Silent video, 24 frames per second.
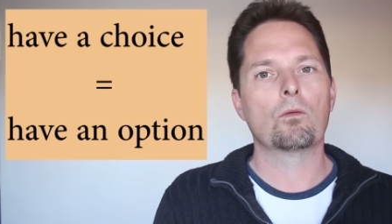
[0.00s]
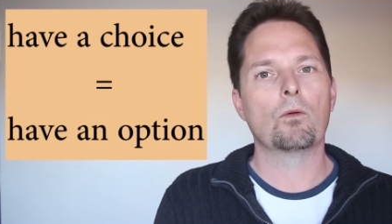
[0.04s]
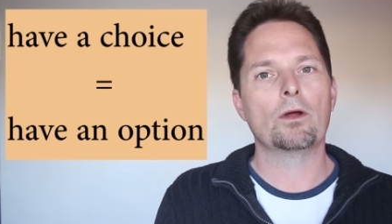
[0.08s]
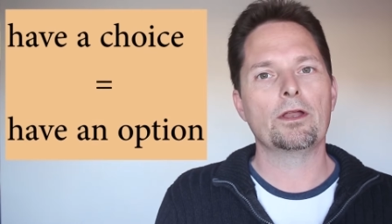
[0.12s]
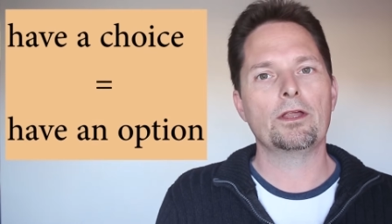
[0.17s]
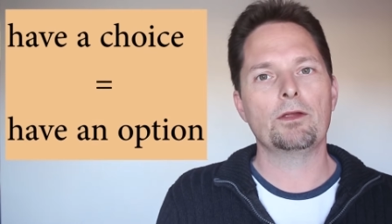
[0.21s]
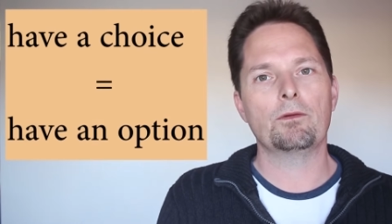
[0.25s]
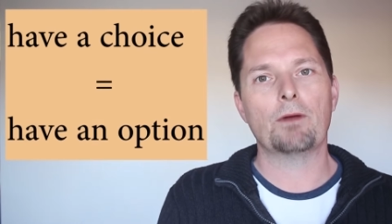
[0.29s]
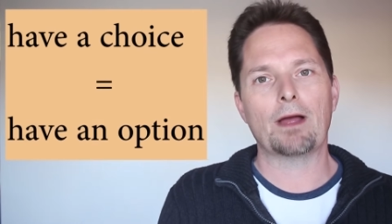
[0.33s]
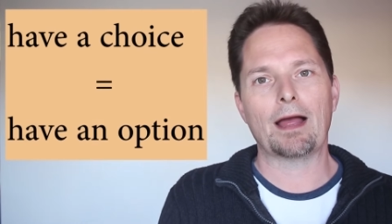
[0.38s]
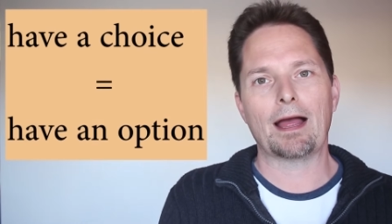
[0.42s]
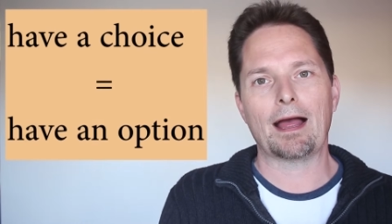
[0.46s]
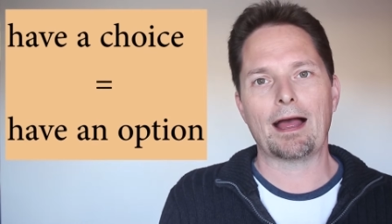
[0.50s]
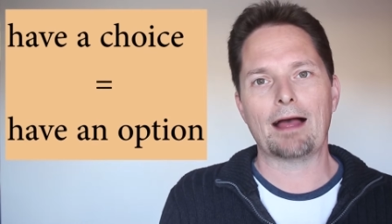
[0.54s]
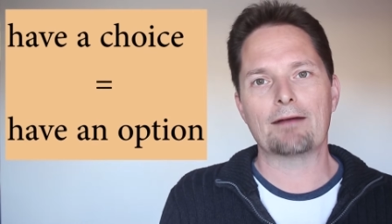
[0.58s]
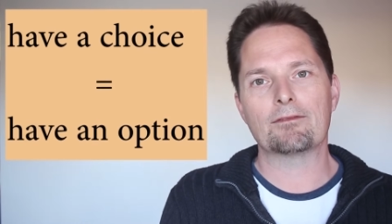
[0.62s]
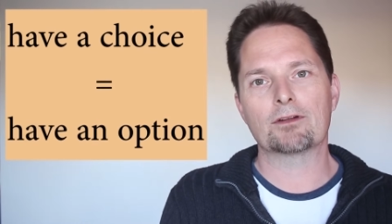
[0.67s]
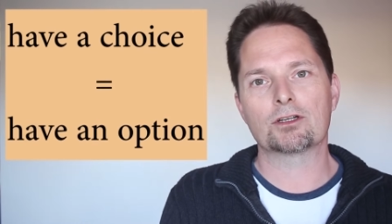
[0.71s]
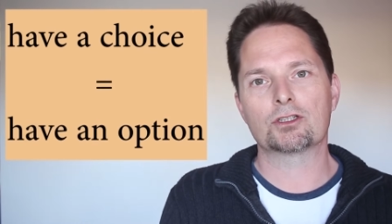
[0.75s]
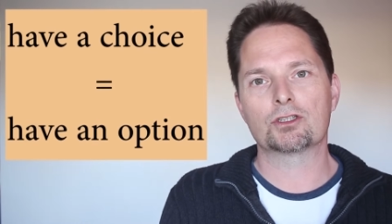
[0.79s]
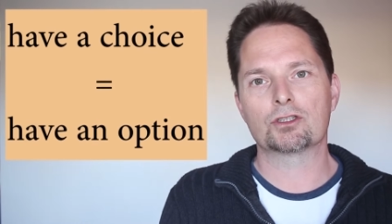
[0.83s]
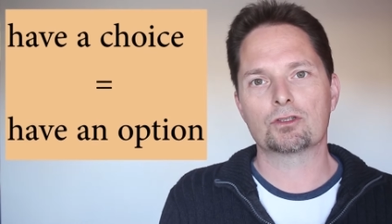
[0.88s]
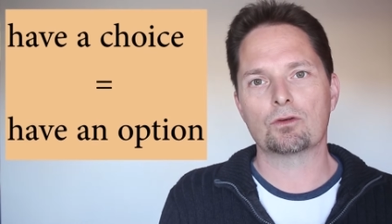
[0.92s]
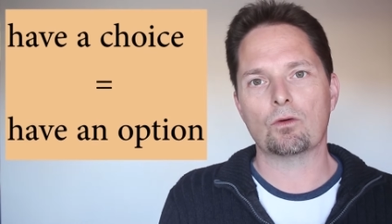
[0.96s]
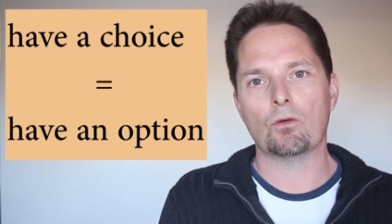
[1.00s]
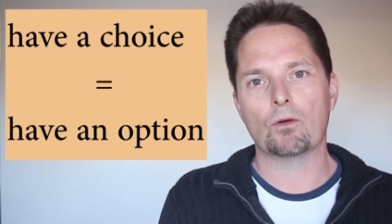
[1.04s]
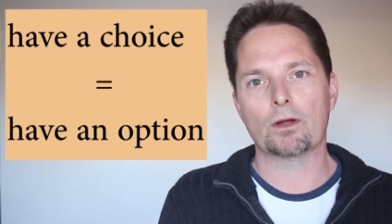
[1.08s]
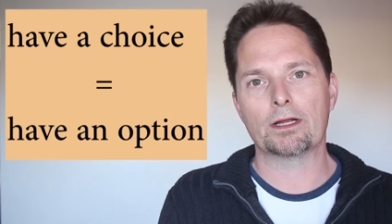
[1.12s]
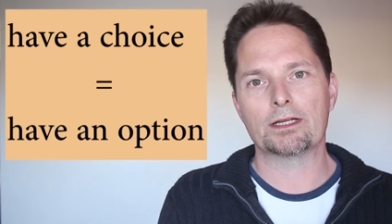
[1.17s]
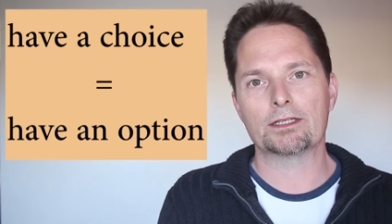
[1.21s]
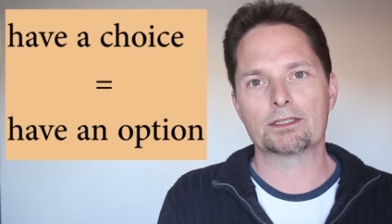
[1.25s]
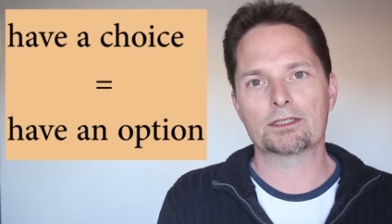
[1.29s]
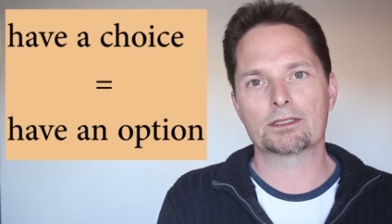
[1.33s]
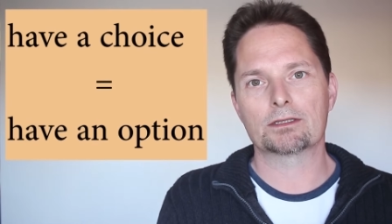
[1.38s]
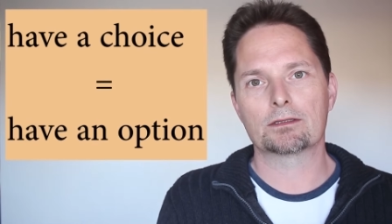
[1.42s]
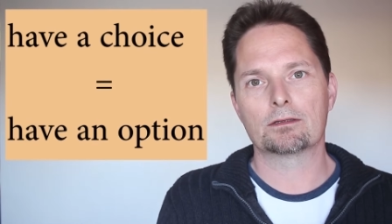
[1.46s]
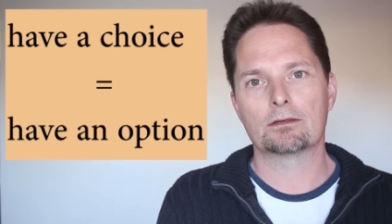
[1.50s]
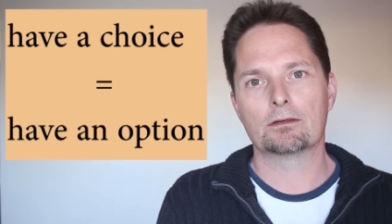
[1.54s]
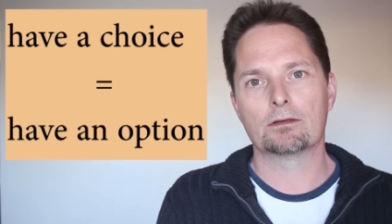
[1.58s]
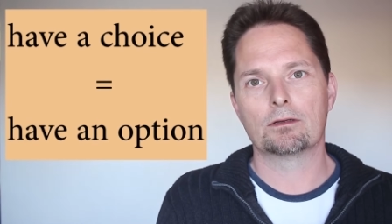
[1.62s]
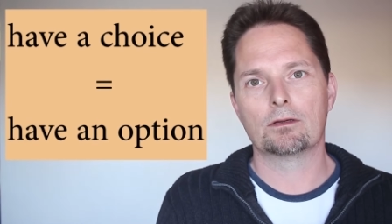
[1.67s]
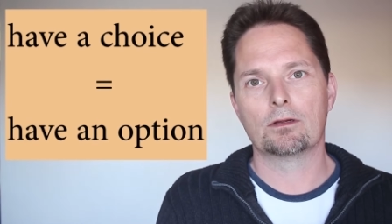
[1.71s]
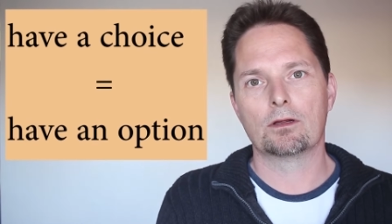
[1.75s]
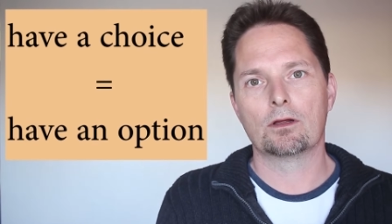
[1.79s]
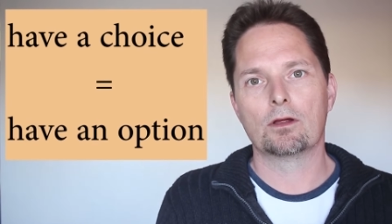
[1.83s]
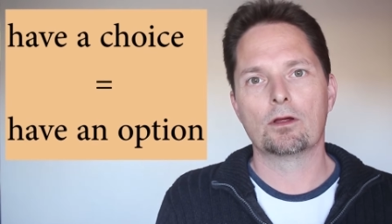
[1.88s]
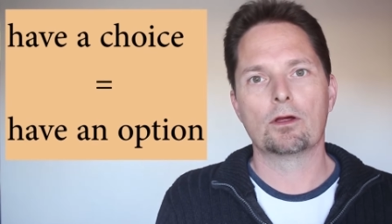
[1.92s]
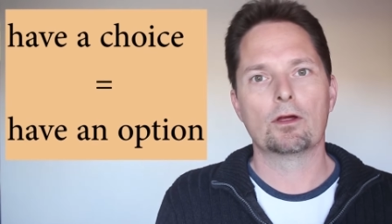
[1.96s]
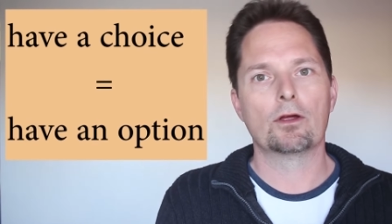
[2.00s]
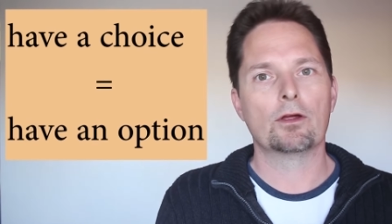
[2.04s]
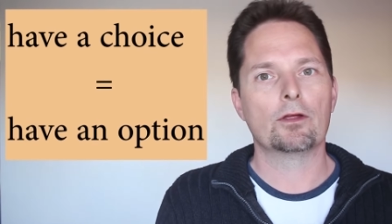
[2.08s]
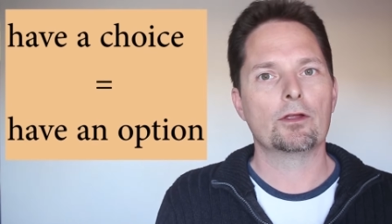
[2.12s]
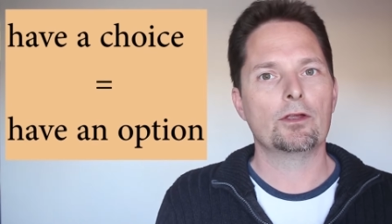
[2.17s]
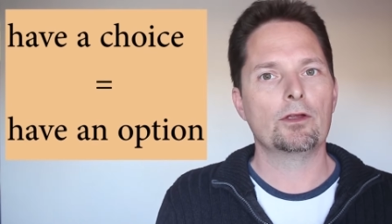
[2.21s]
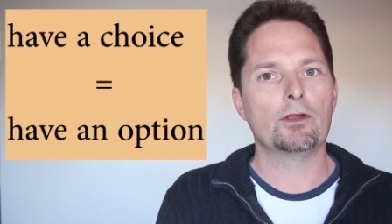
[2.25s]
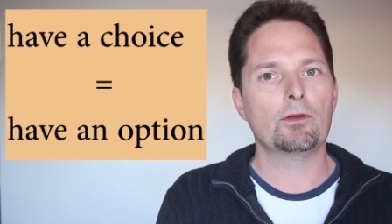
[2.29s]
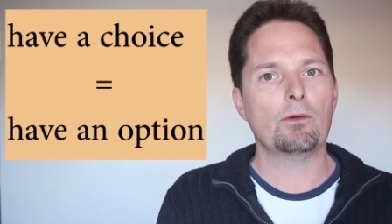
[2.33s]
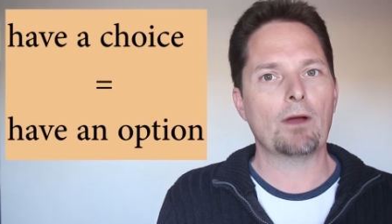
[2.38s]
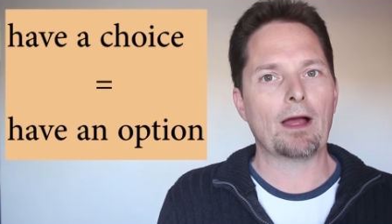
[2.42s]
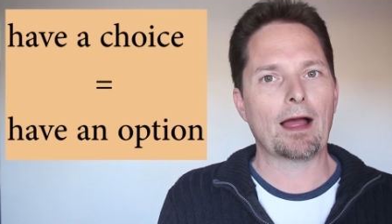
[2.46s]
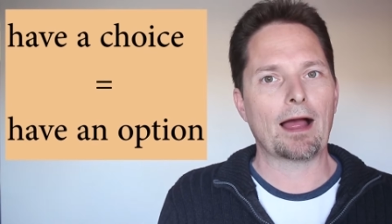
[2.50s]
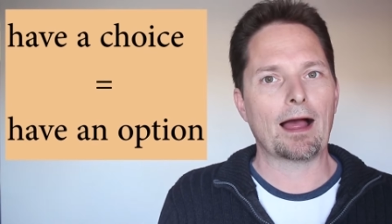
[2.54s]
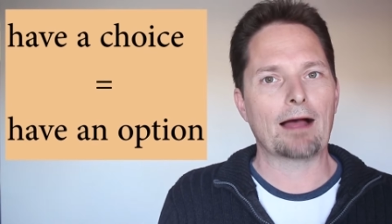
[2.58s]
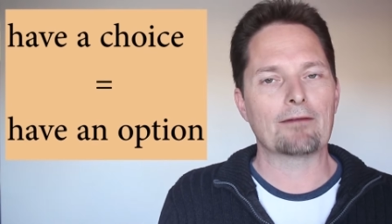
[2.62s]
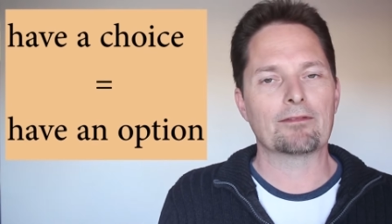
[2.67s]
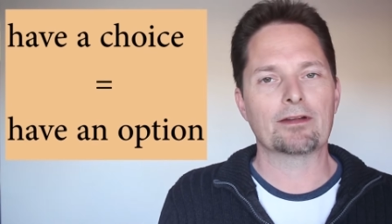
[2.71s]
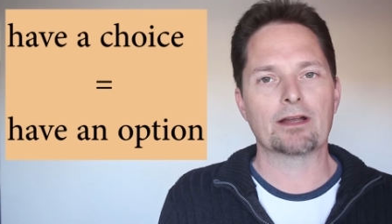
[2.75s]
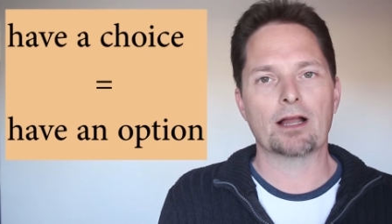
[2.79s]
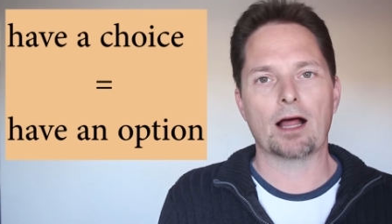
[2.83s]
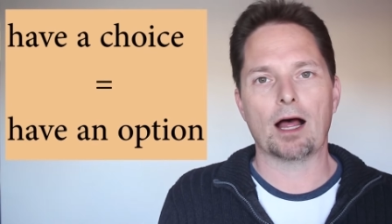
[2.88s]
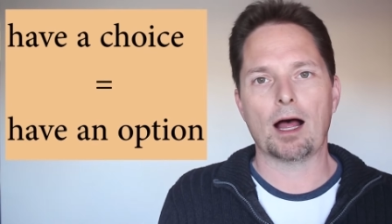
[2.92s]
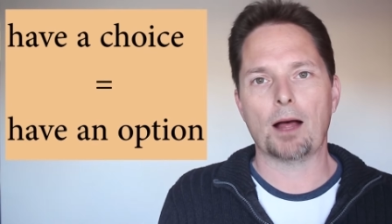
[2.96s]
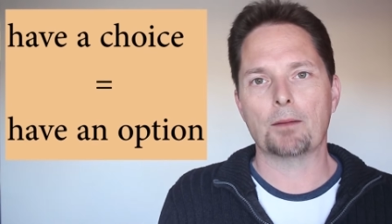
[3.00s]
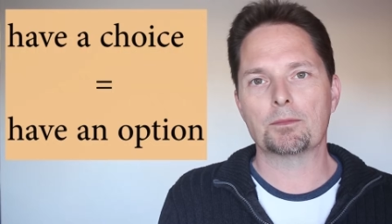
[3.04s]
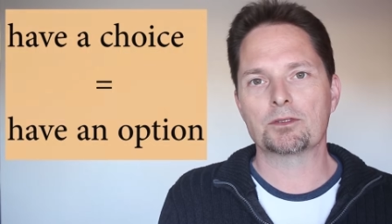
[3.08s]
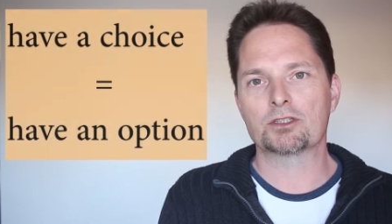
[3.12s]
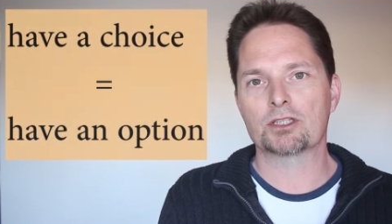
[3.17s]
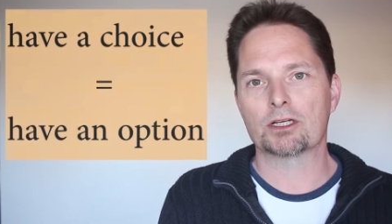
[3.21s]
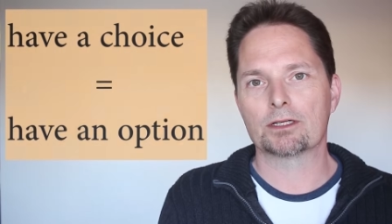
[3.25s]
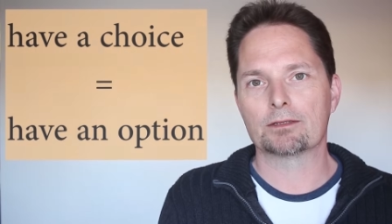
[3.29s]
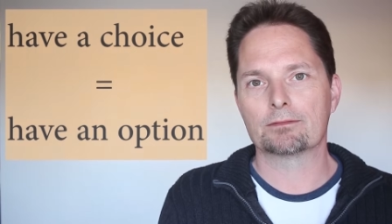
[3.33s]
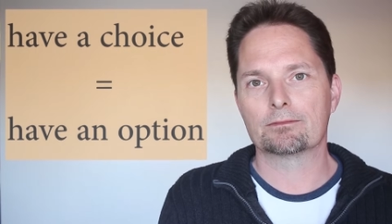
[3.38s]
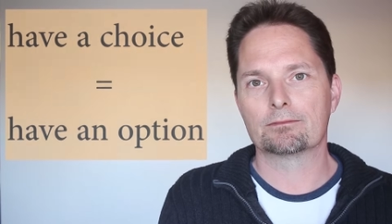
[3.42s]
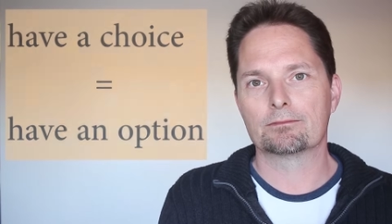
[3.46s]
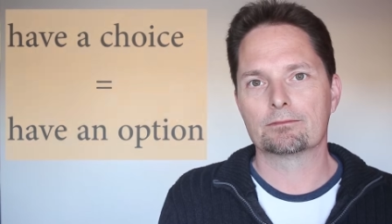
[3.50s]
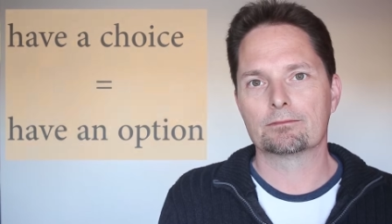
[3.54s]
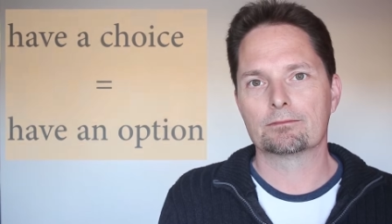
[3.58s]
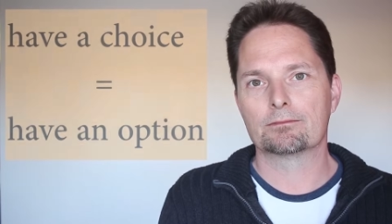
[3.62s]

When you have a choice, you have an option.